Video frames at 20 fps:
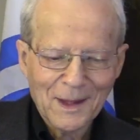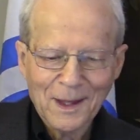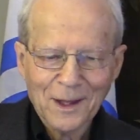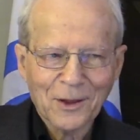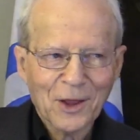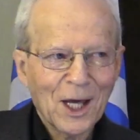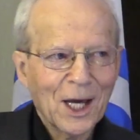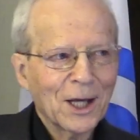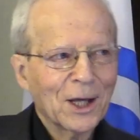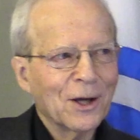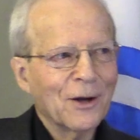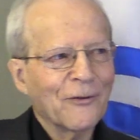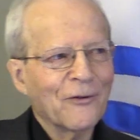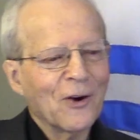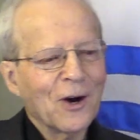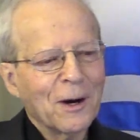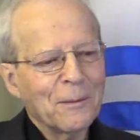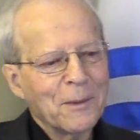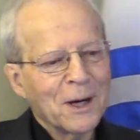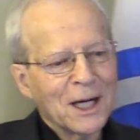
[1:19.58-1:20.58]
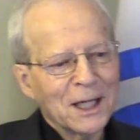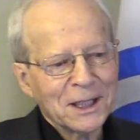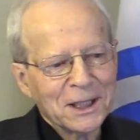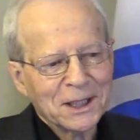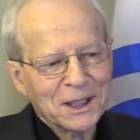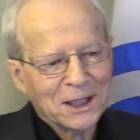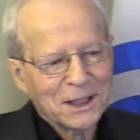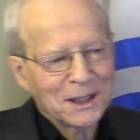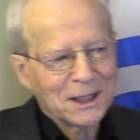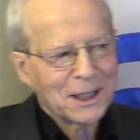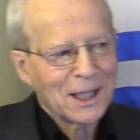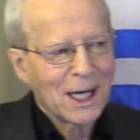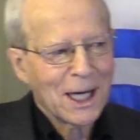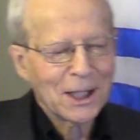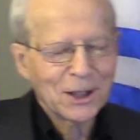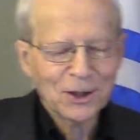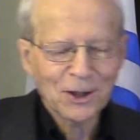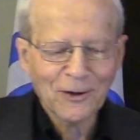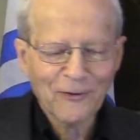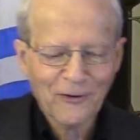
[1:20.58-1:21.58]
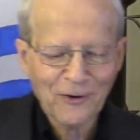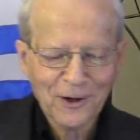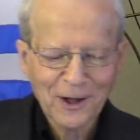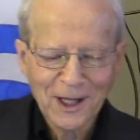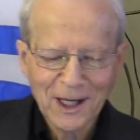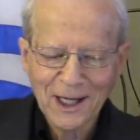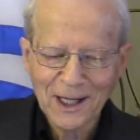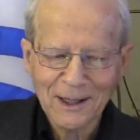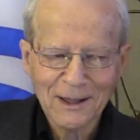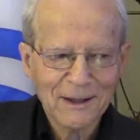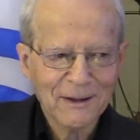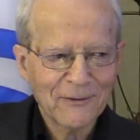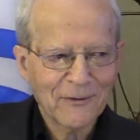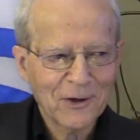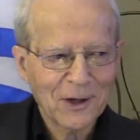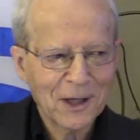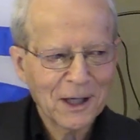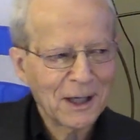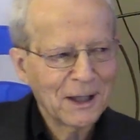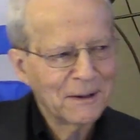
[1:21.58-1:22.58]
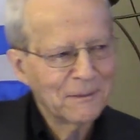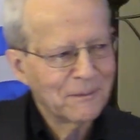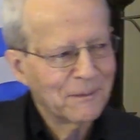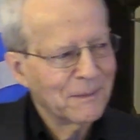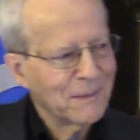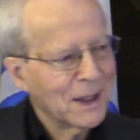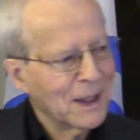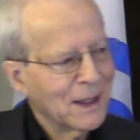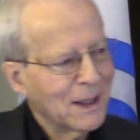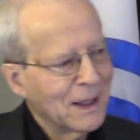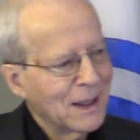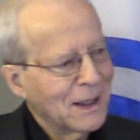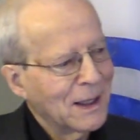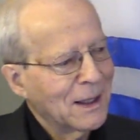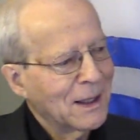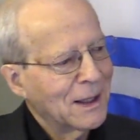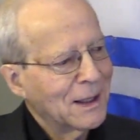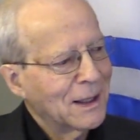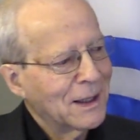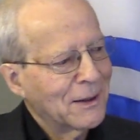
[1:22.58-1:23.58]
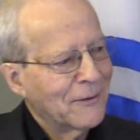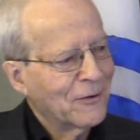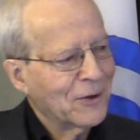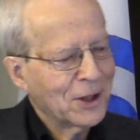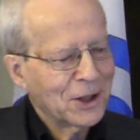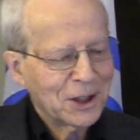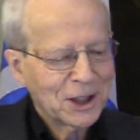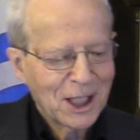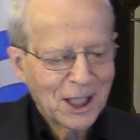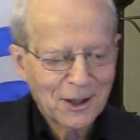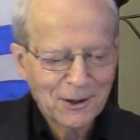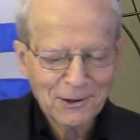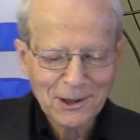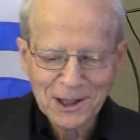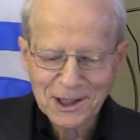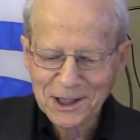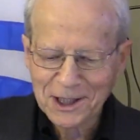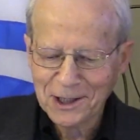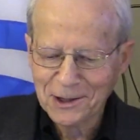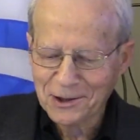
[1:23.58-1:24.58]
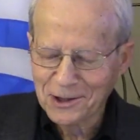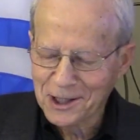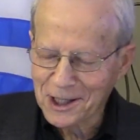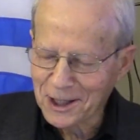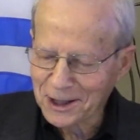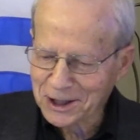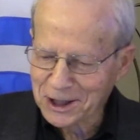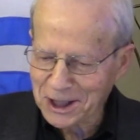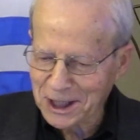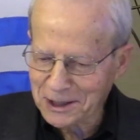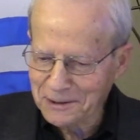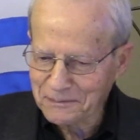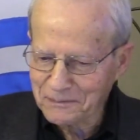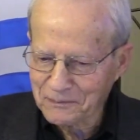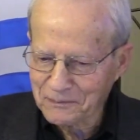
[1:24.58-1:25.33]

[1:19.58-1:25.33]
Thank you very much, Nigel, for that very, very generous introduction.